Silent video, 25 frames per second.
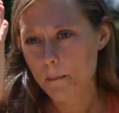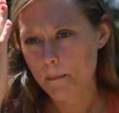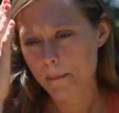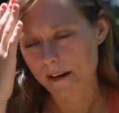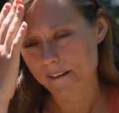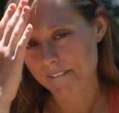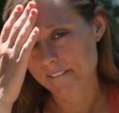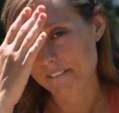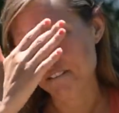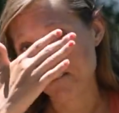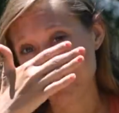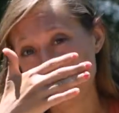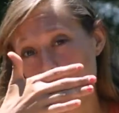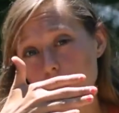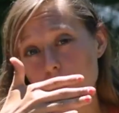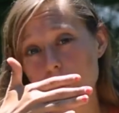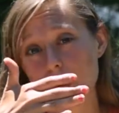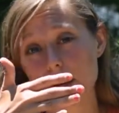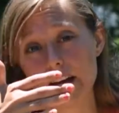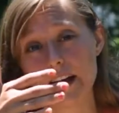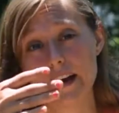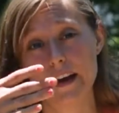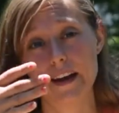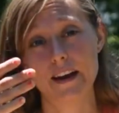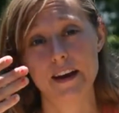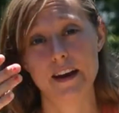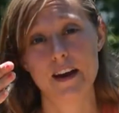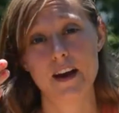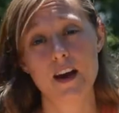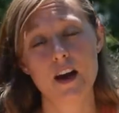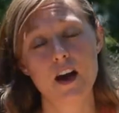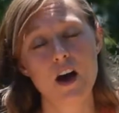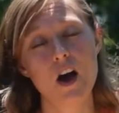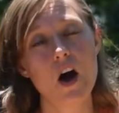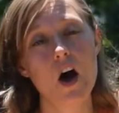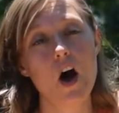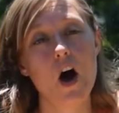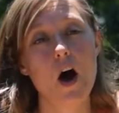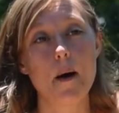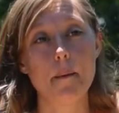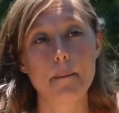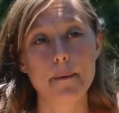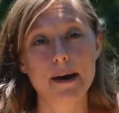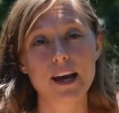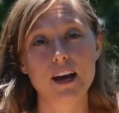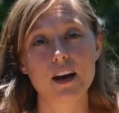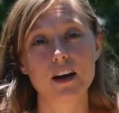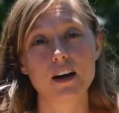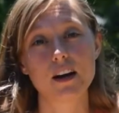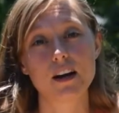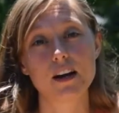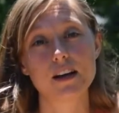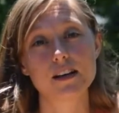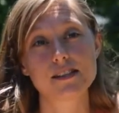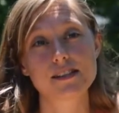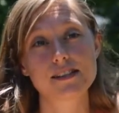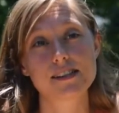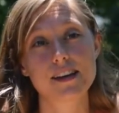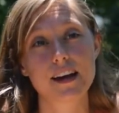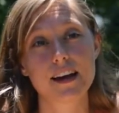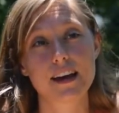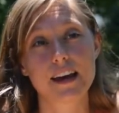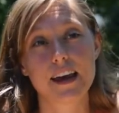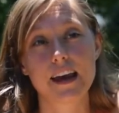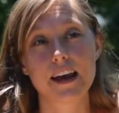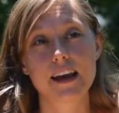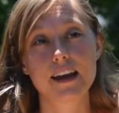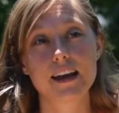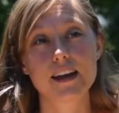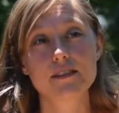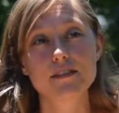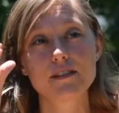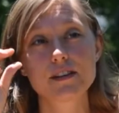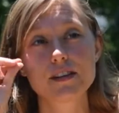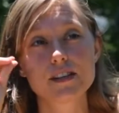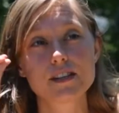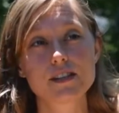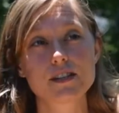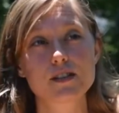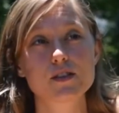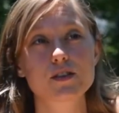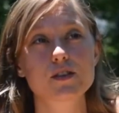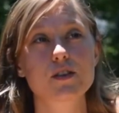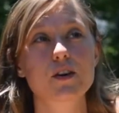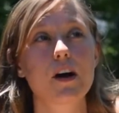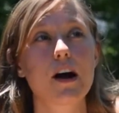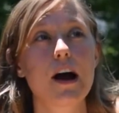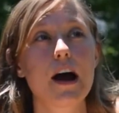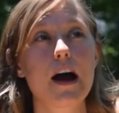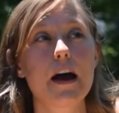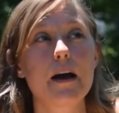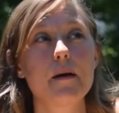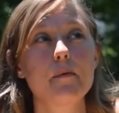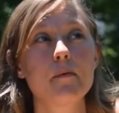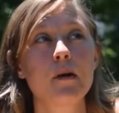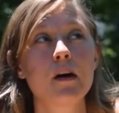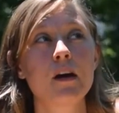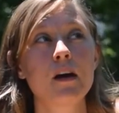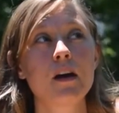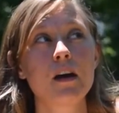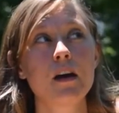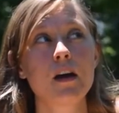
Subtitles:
my forehead, oh my goodness, I can't even describe.